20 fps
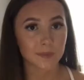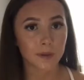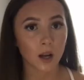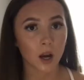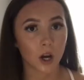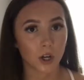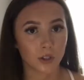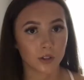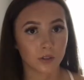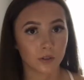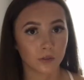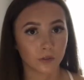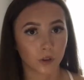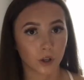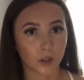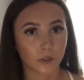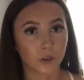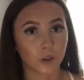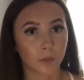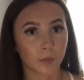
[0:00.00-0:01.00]
I spent
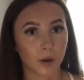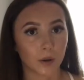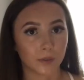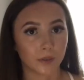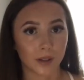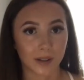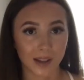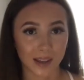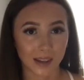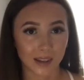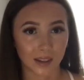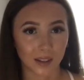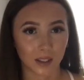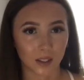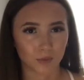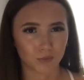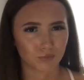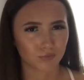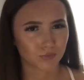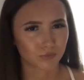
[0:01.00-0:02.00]
£144 in
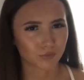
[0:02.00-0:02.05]
Nike.